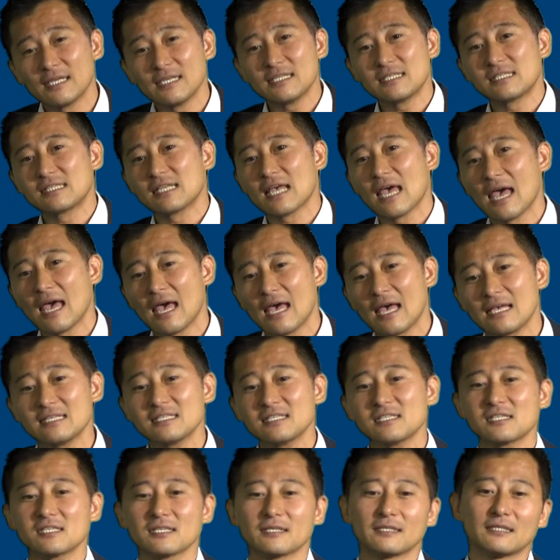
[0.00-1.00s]

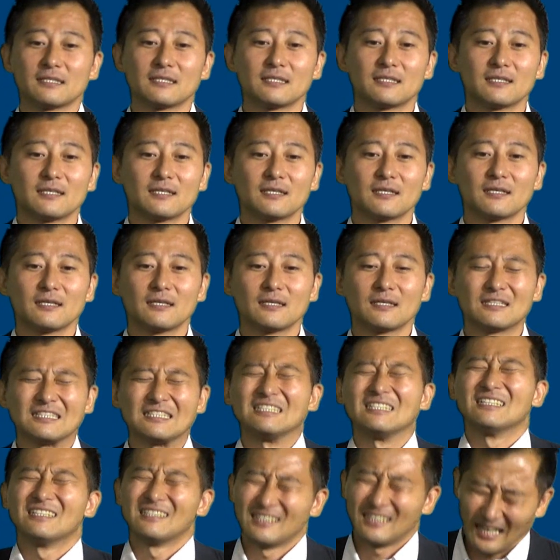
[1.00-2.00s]
says,
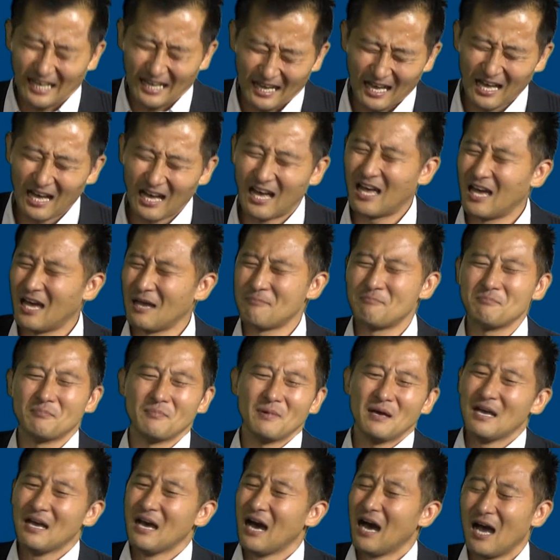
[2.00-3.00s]

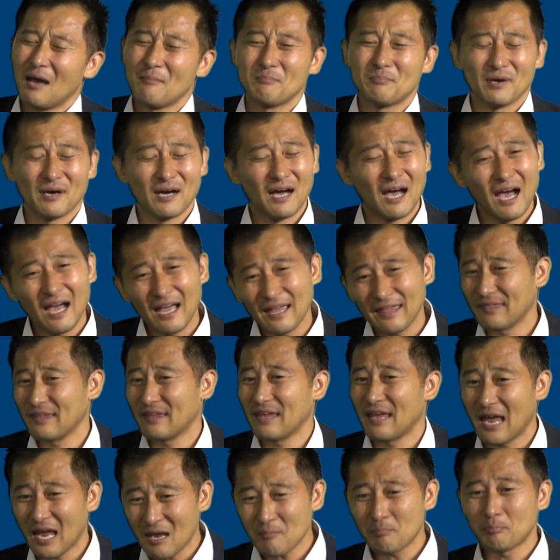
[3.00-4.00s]
I'm behind the
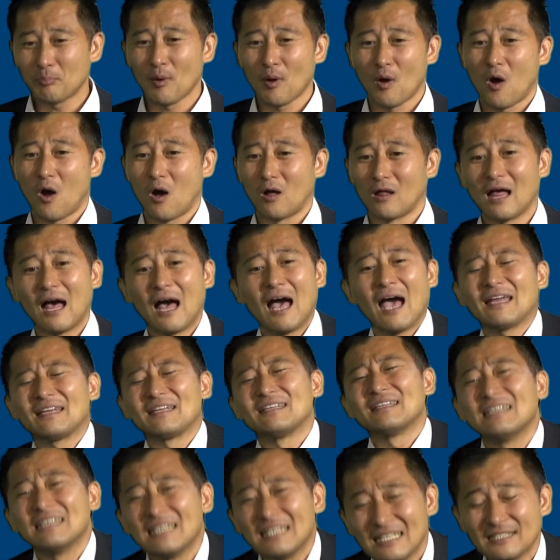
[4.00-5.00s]
8 ball. I
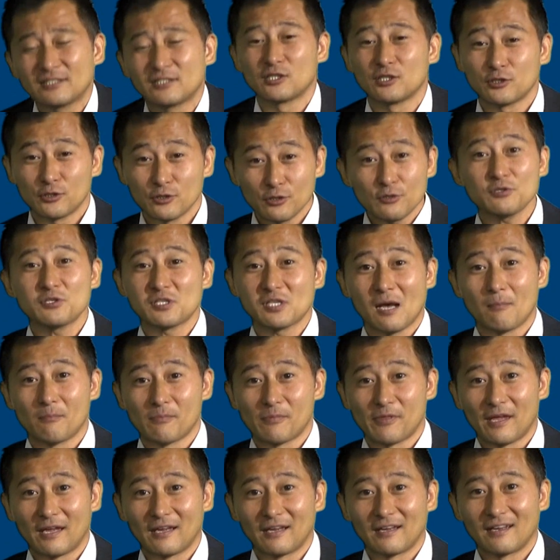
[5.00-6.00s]
need to do
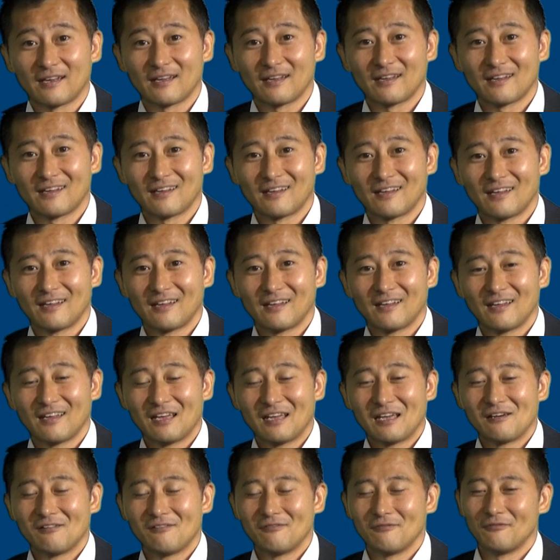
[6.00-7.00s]
something.
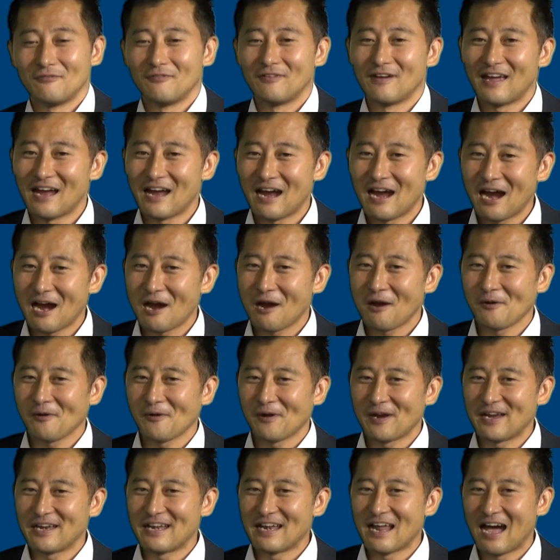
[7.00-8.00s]

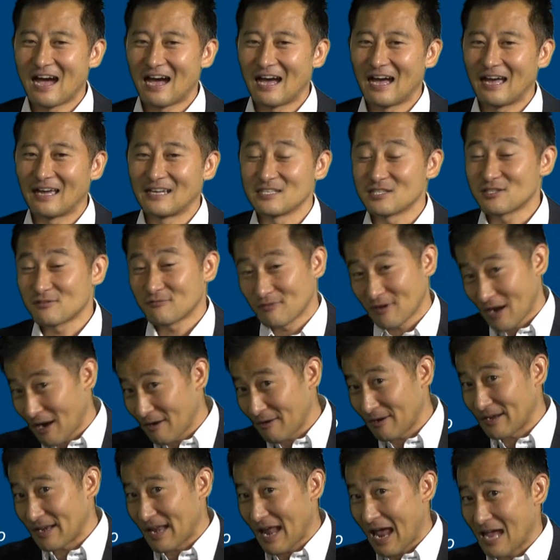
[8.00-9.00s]
Very nice,
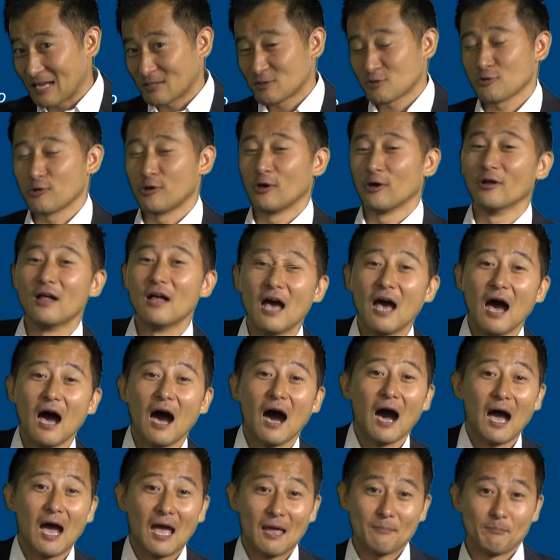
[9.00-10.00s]
very natural.
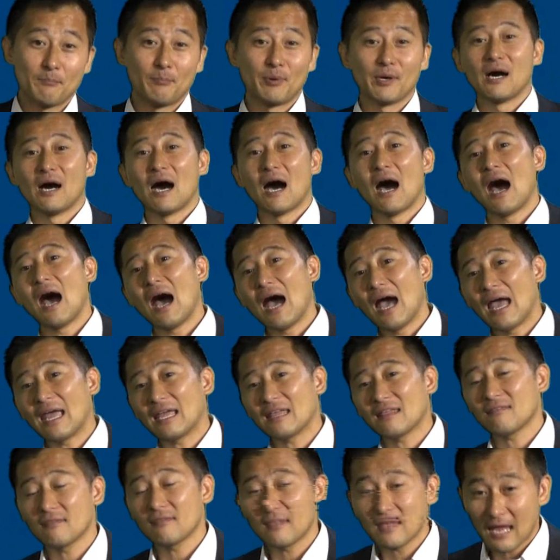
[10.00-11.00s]
I'm
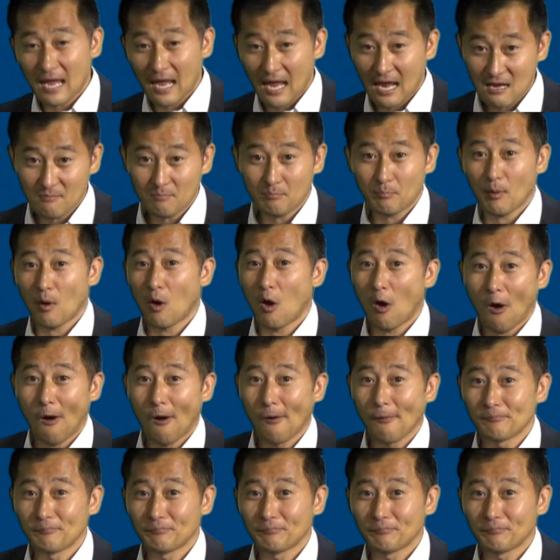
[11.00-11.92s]
behind the 8 ball.